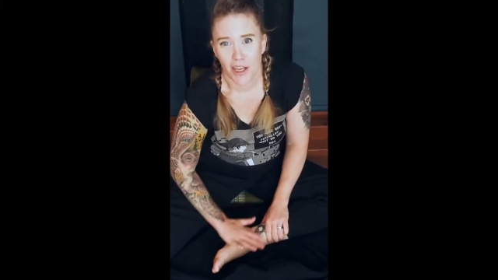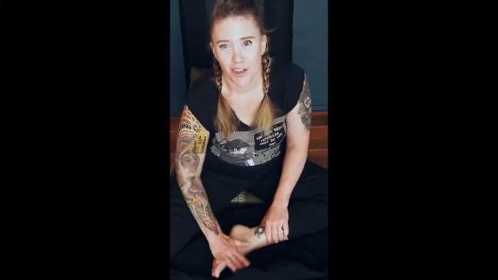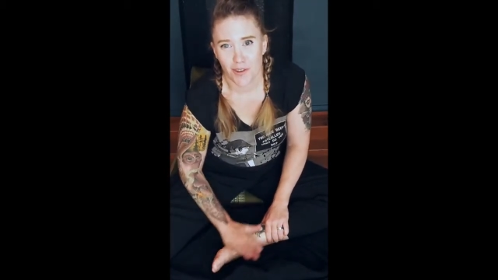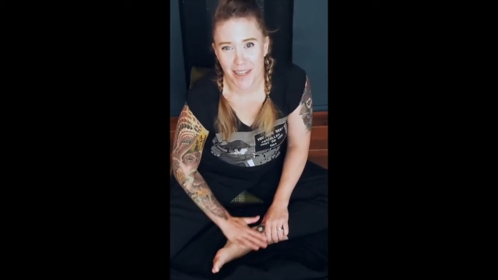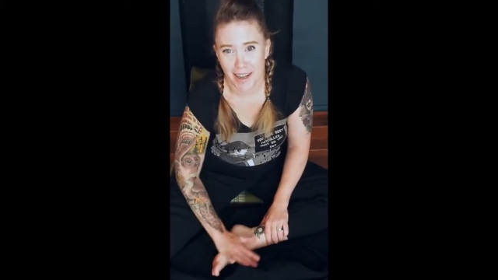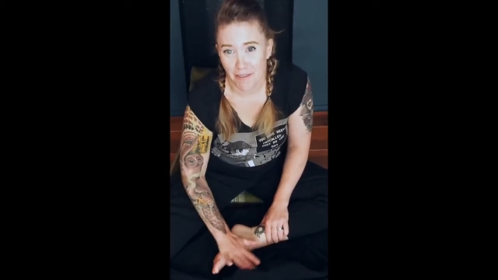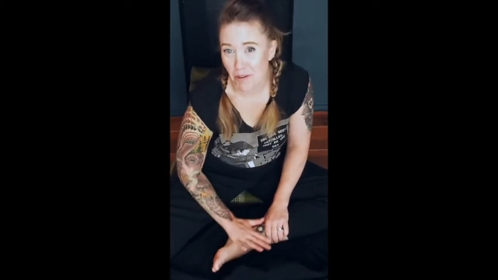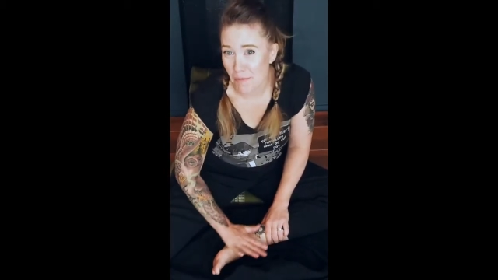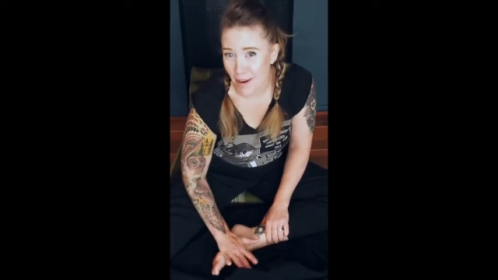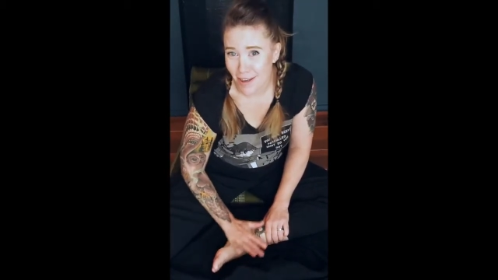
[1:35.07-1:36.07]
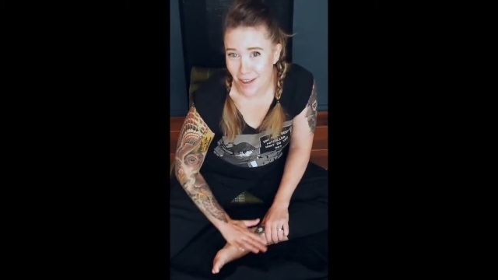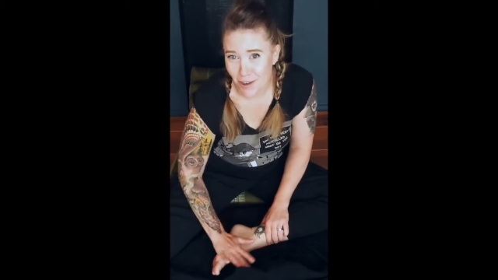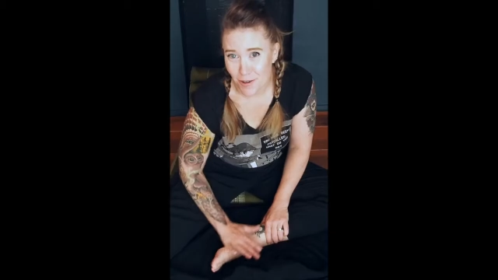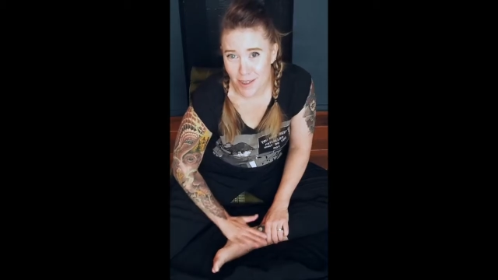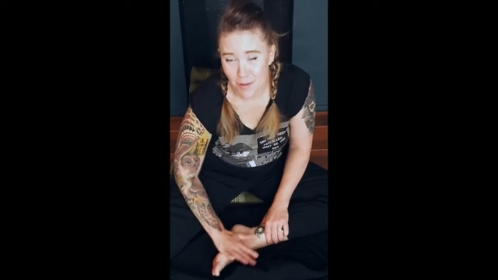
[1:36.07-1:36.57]
you can have your partner
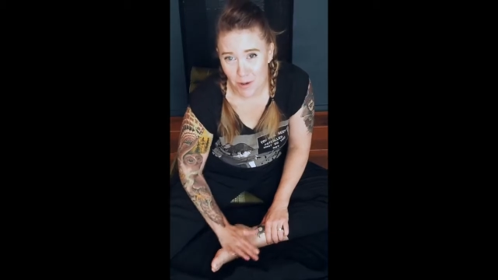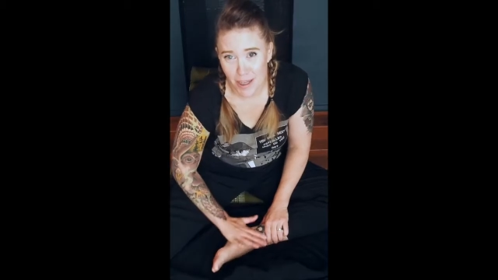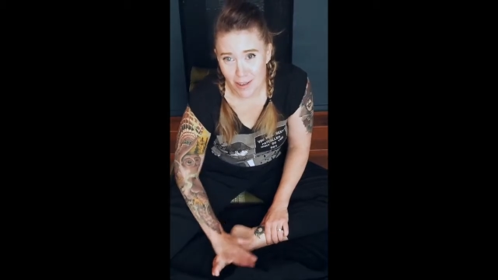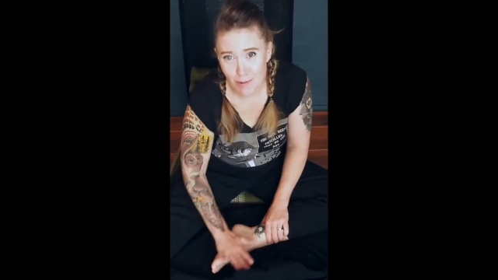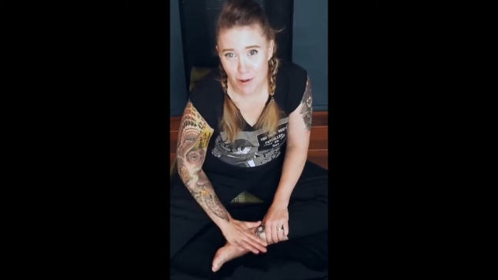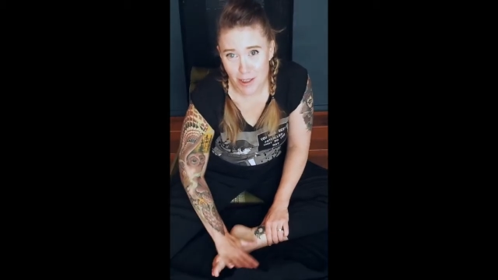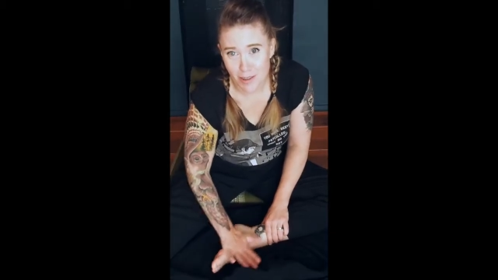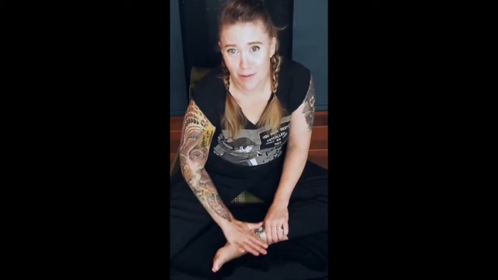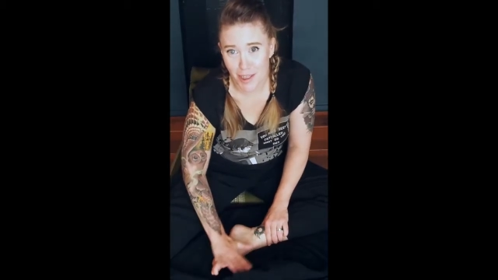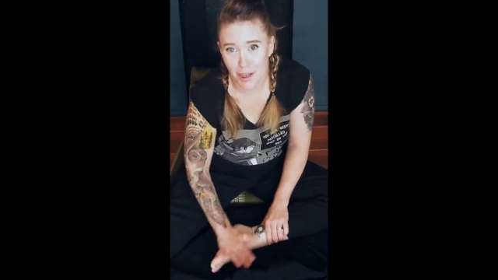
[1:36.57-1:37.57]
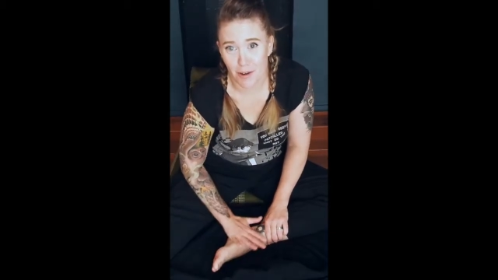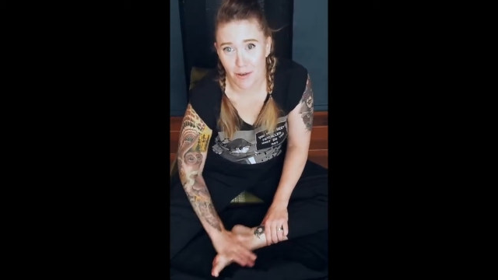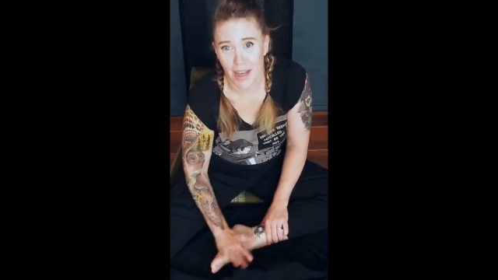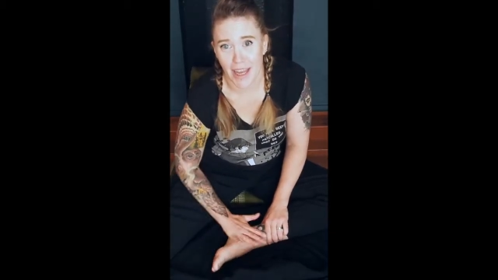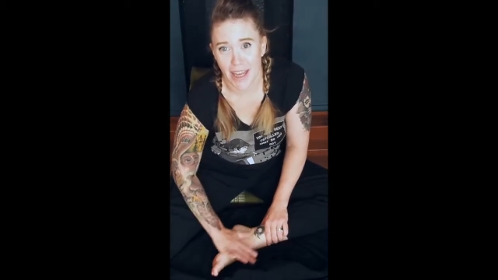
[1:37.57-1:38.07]
or someone else watch the video
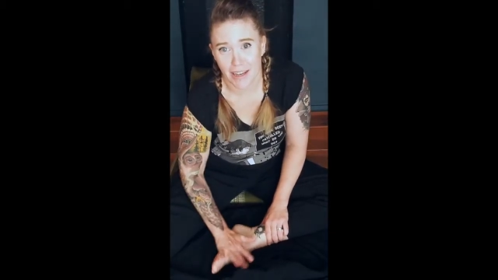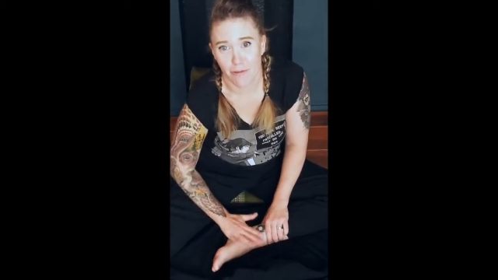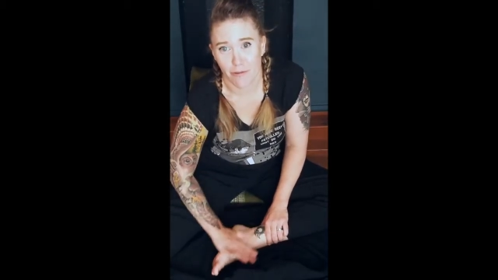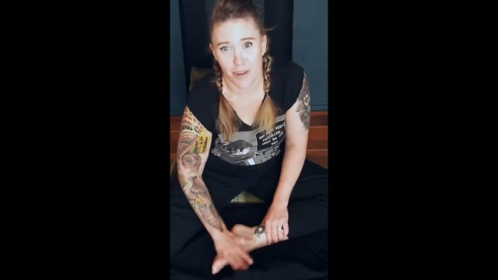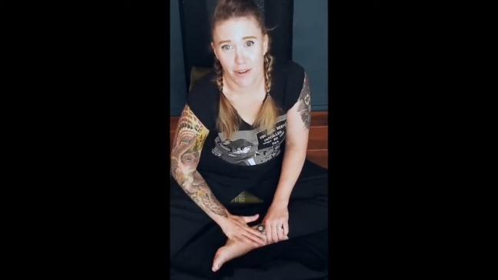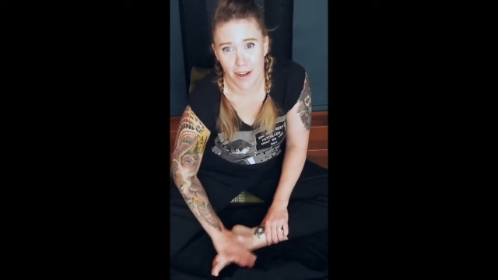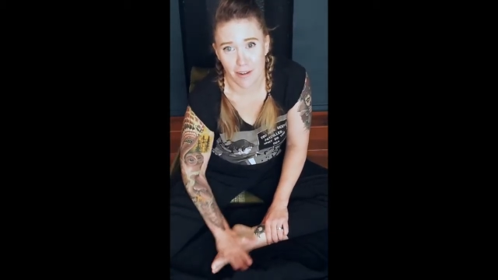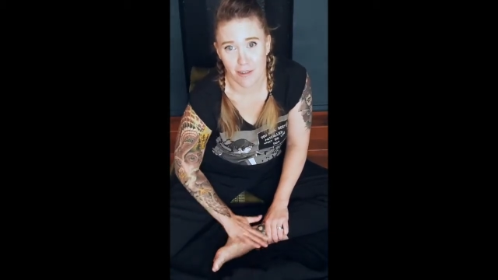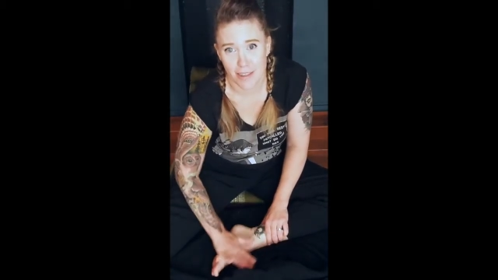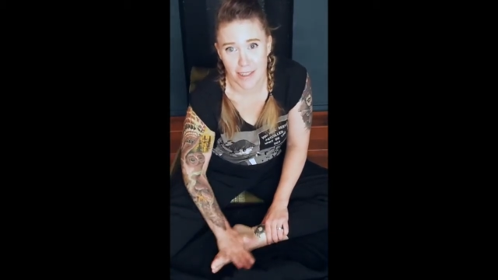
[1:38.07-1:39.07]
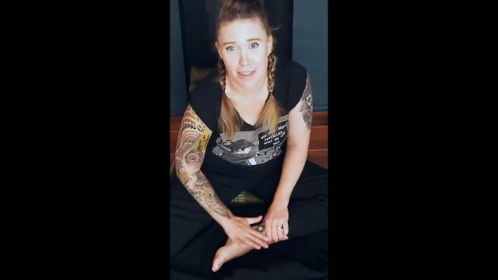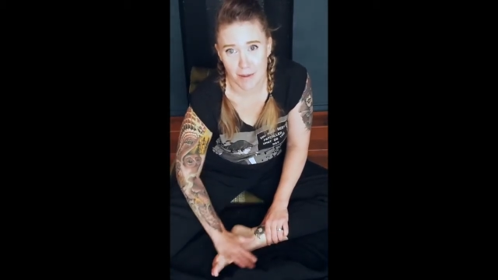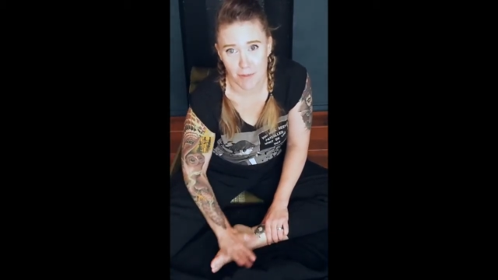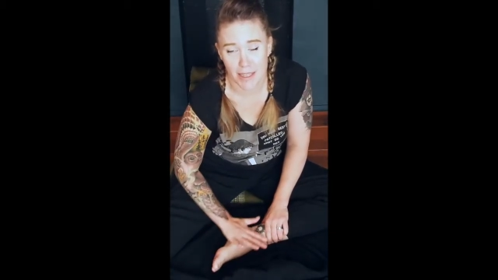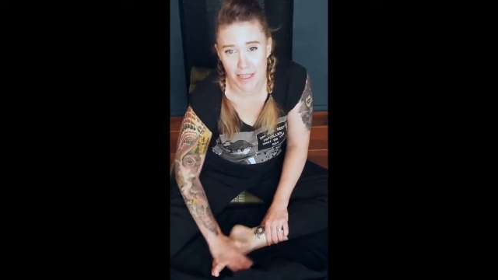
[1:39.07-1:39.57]
and figure out the
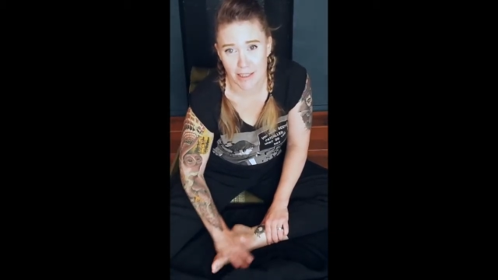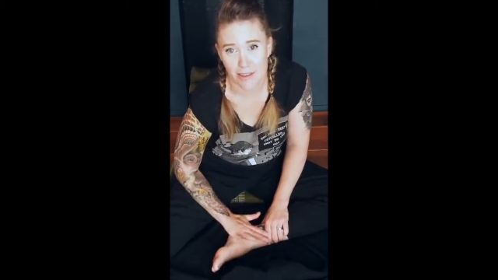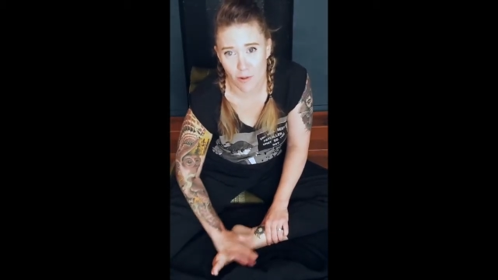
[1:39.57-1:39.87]
same things,